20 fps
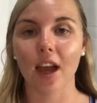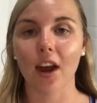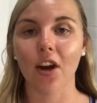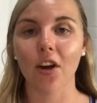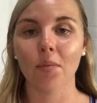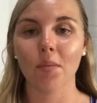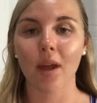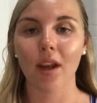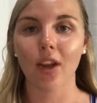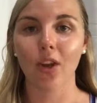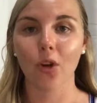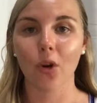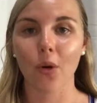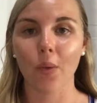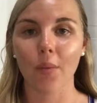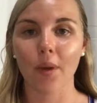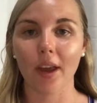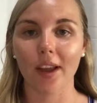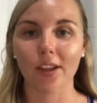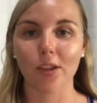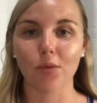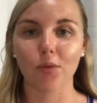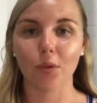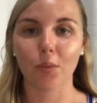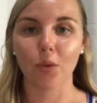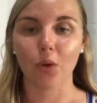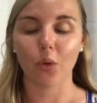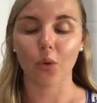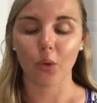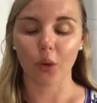aromatic compounds from
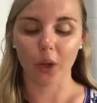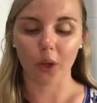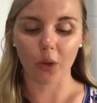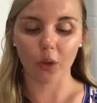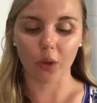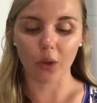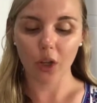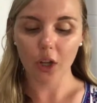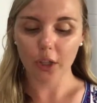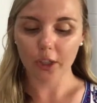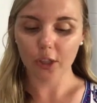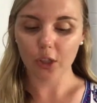the oil.